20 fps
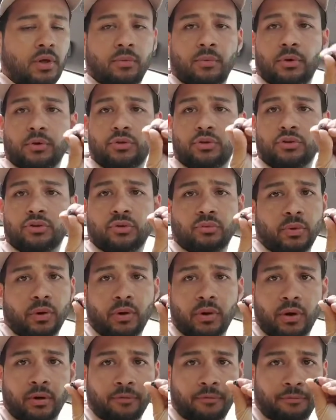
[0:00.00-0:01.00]
They were just
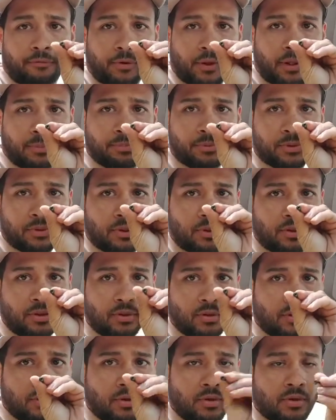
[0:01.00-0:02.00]
regular Phillips
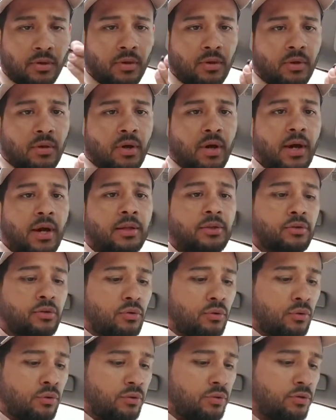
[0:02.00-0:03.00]
head
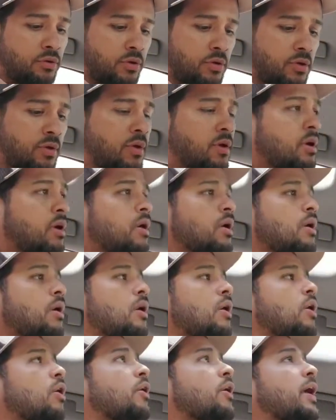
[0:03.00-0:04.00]
screws.
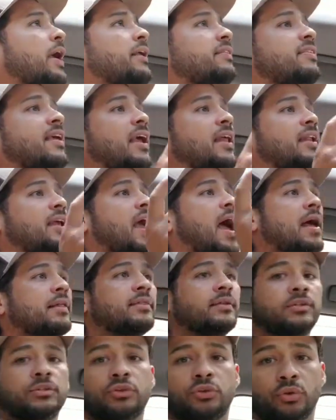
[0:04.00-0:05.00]
Okay, then he
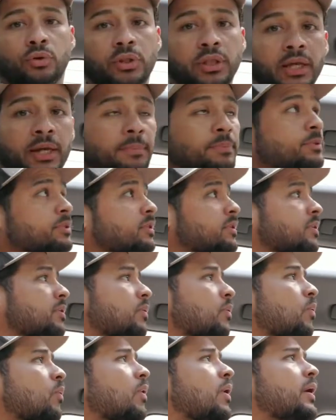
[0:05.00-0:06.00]
had these 2 clips,
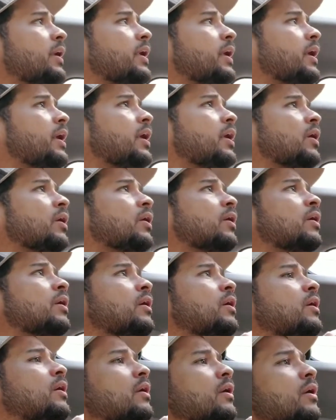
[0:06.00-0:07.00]
one in here
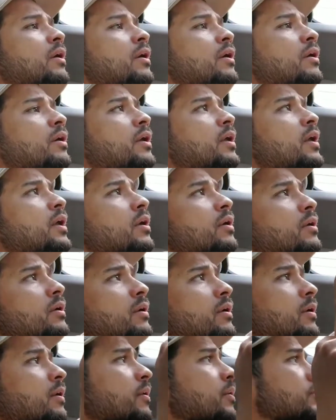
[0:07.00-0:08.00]

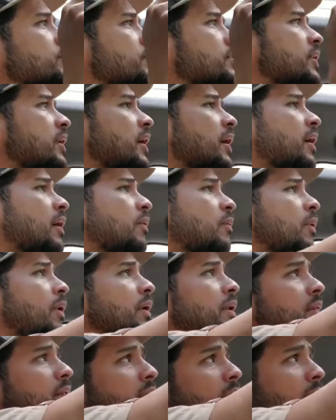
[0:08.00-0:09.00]
goes in there,
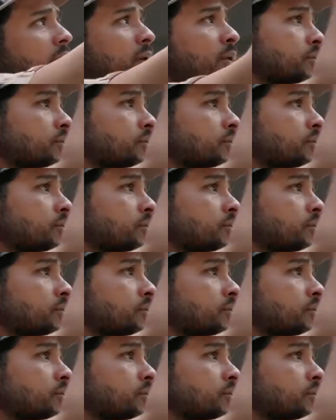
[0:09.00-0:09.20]
one in there